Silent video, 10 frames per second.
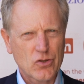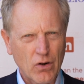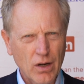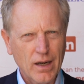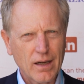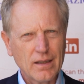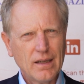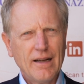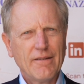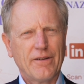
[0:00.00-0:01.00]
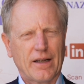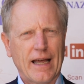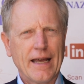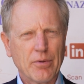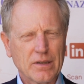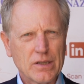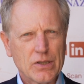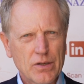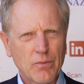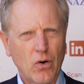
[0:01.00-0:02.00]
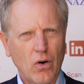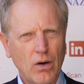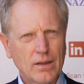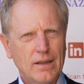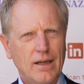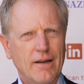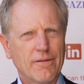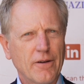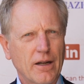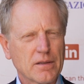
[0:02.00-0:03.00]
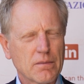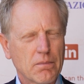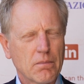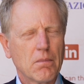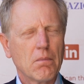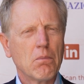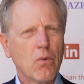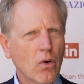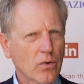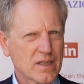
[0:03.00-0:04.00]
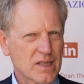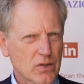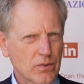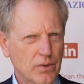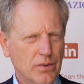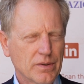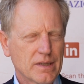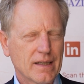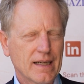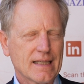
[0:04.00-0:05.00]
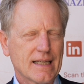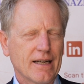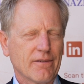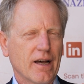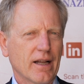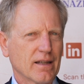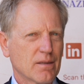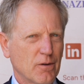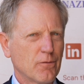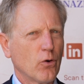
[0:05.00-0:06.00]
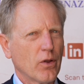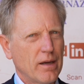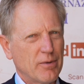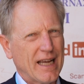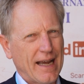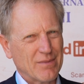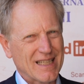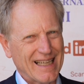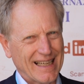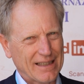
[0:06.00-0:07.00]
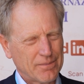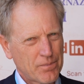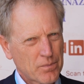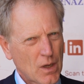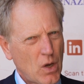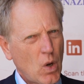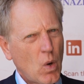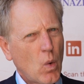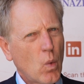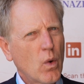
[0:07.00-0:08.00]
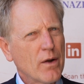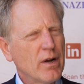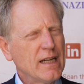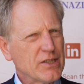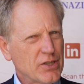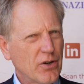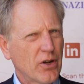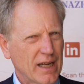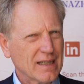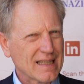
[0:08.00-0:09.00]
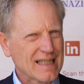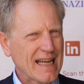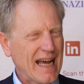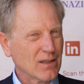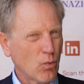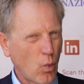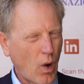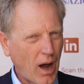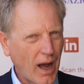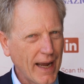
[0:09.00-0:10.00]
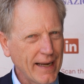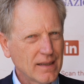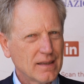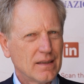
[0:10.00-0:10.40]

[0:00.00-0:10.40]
stronger, felt able to do more, and felt more restored to their state of health before they became sick. We really do not understand why